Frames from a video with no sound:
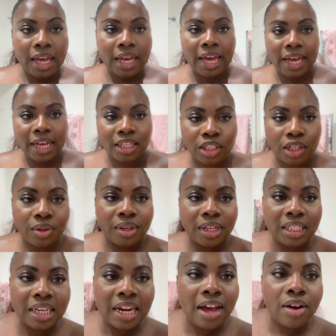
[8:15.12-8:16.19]
Okay, so
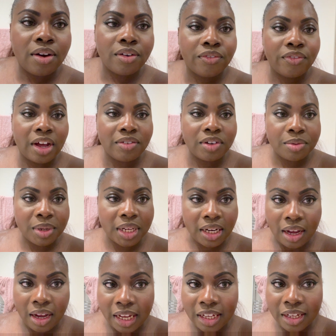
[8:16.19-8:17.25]
it's now 5 to
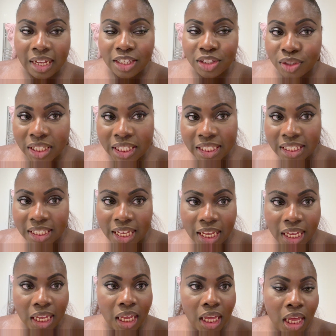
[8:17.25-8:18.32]
midnight. As you can
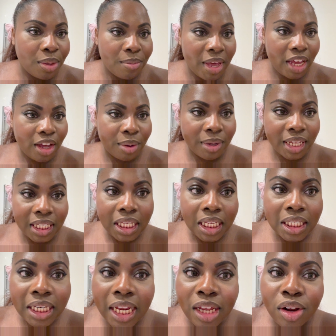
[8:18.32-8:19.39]
see, the makeup has
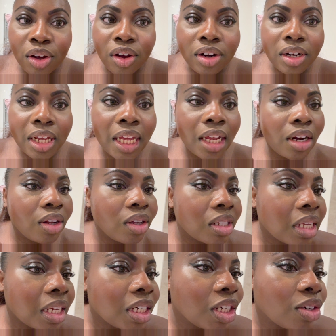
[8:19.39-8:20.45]
stayed on. It looks
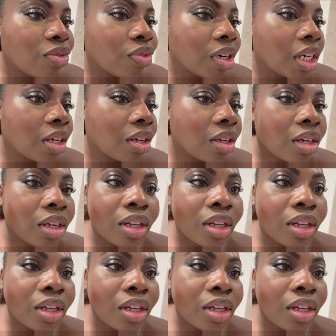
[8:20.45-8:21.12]
actually really good.